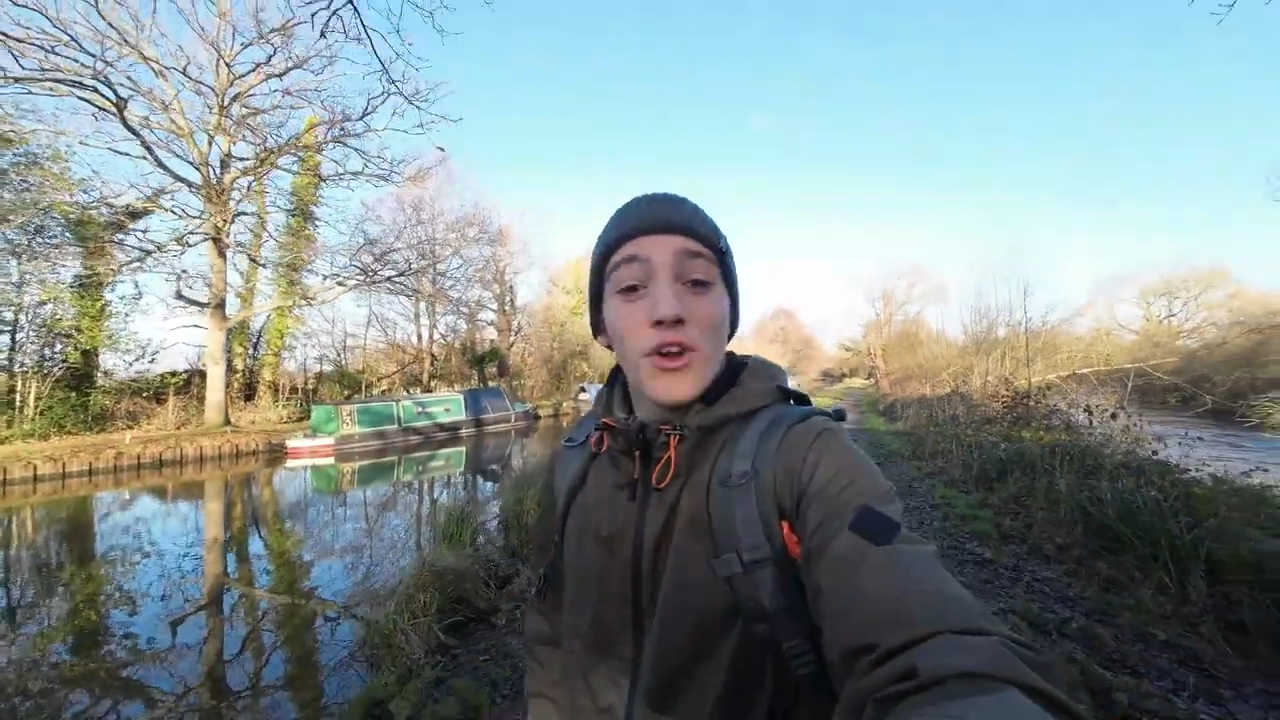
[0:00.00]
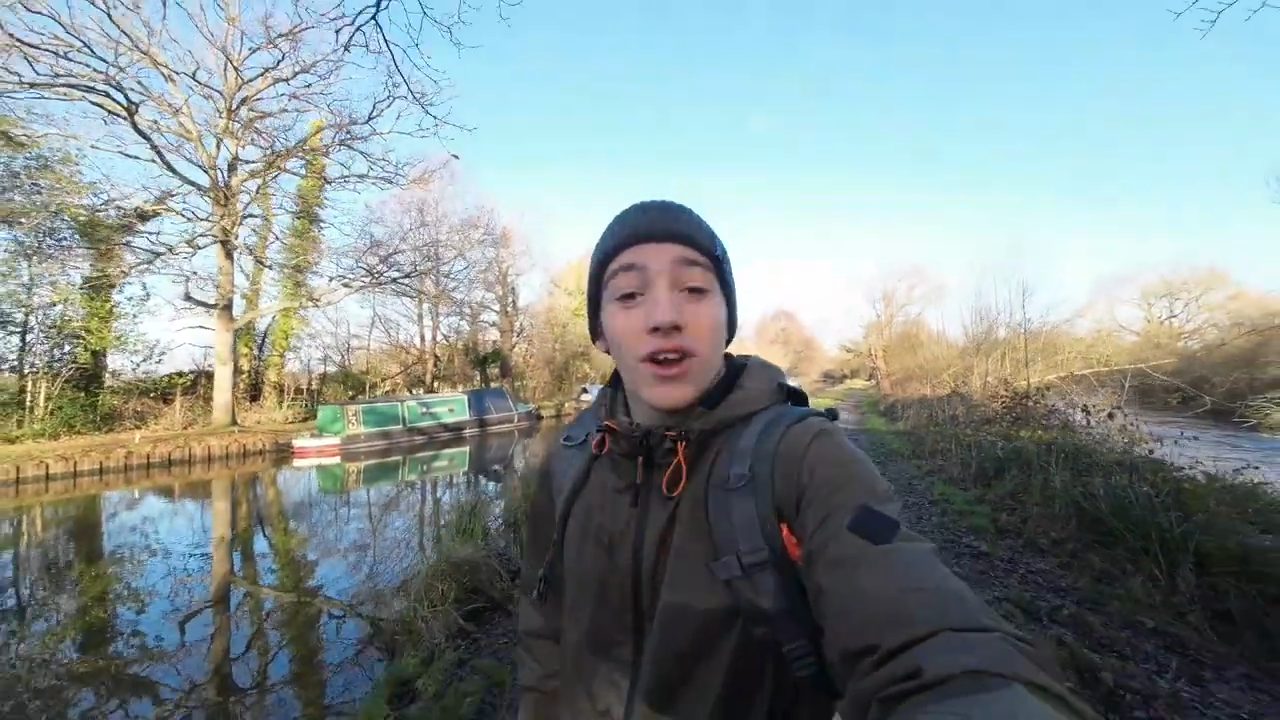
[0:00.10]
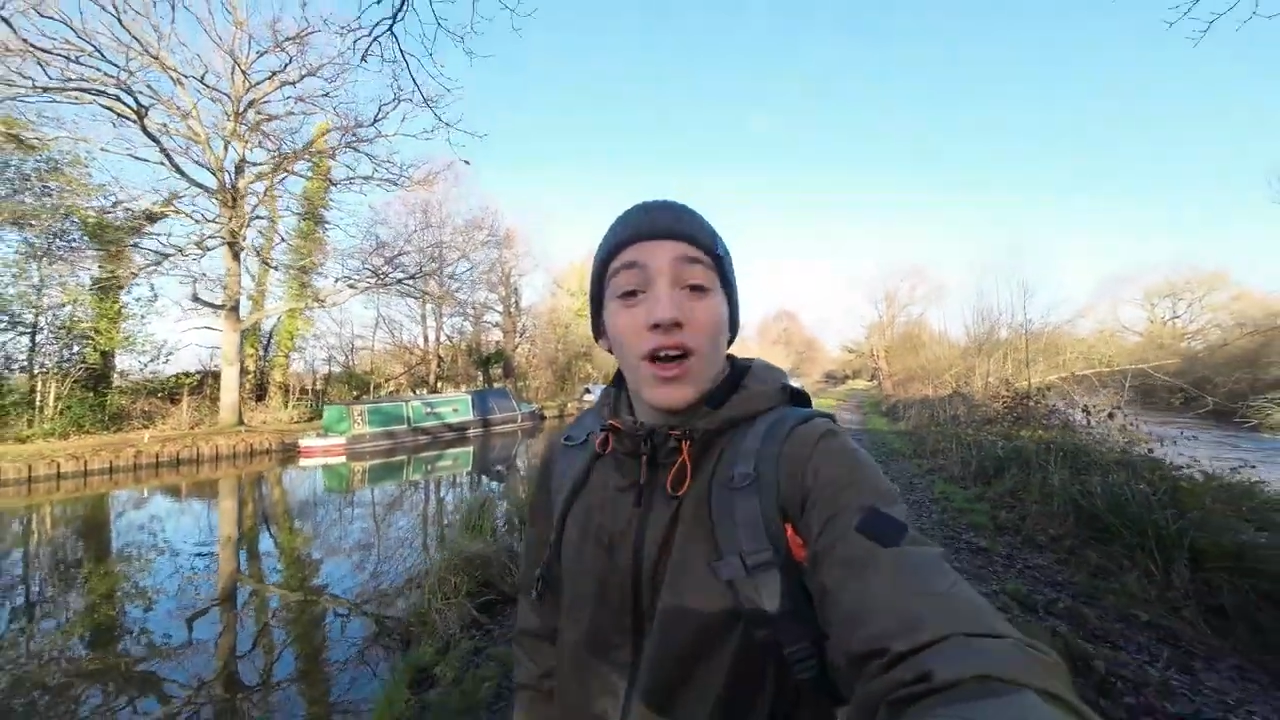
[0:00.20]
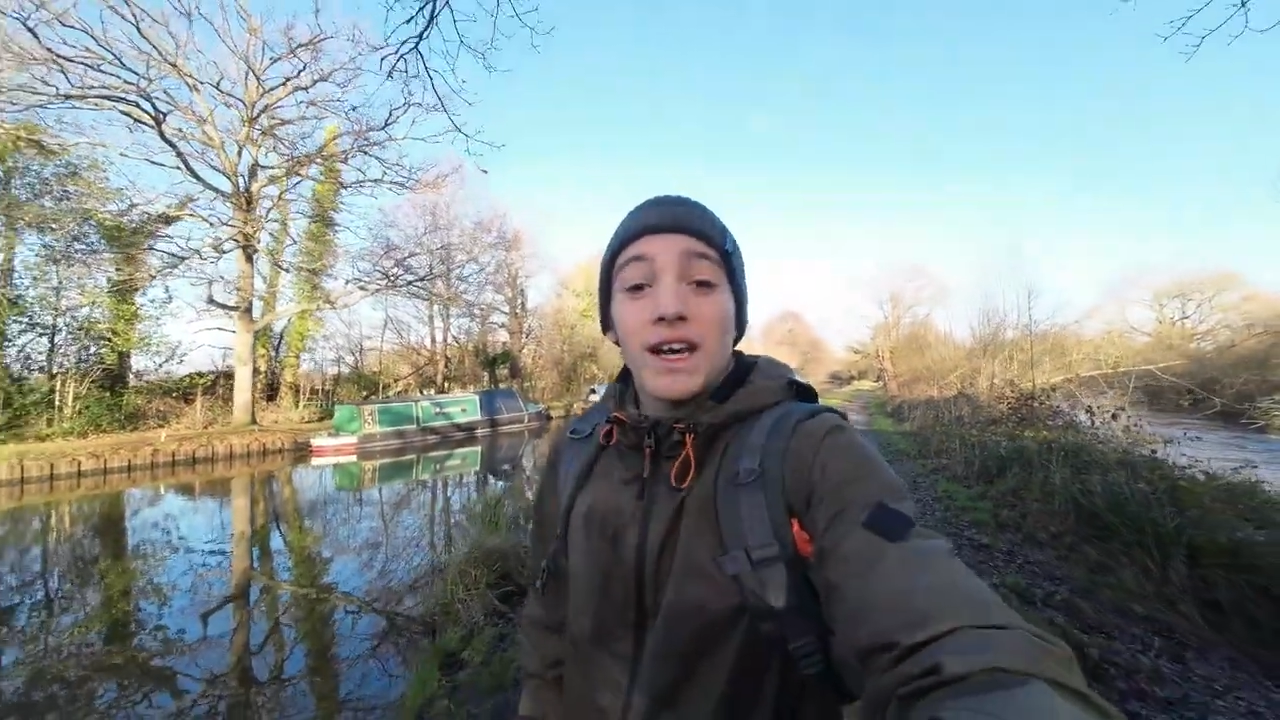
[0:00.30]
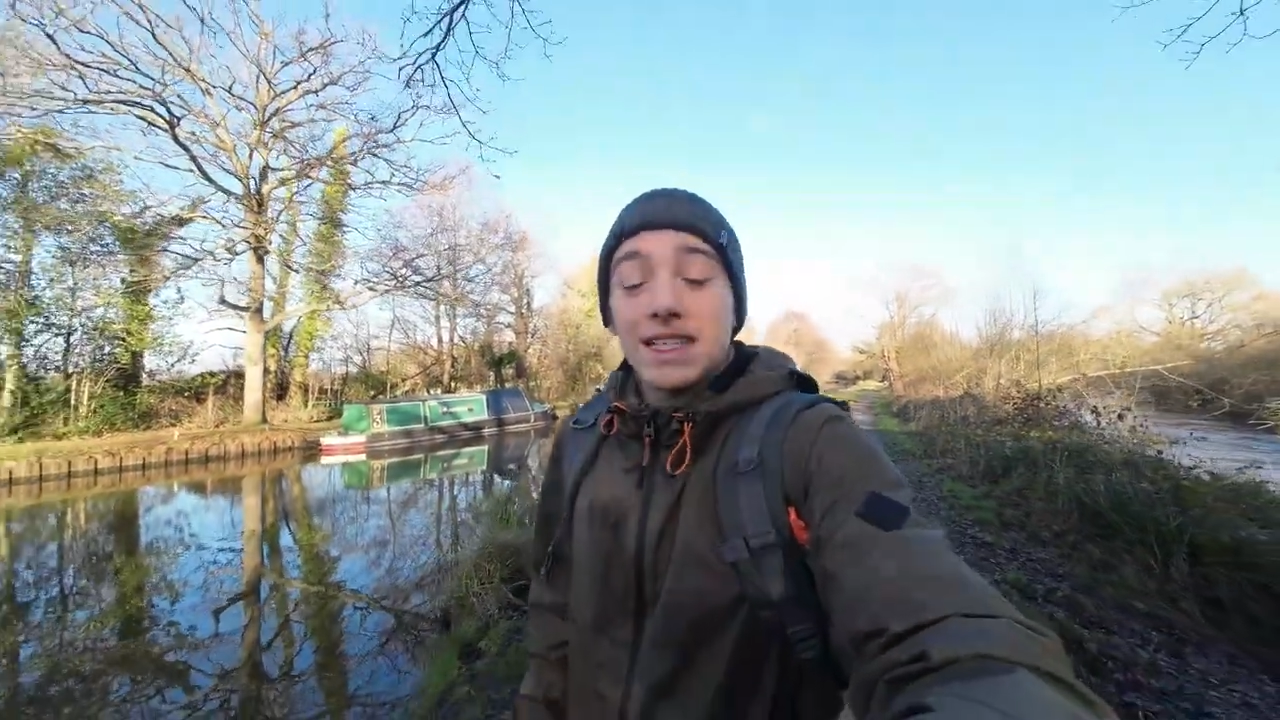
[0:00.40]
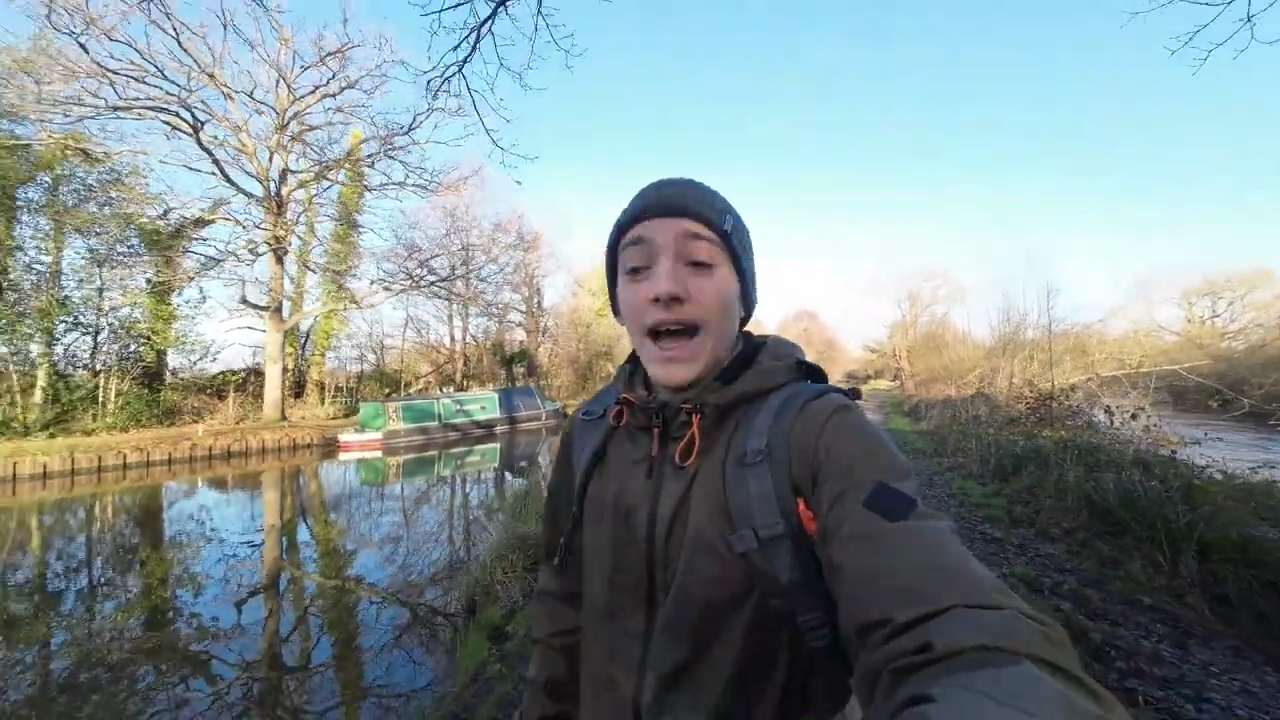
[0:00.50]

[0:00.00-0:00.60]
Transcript: want to lie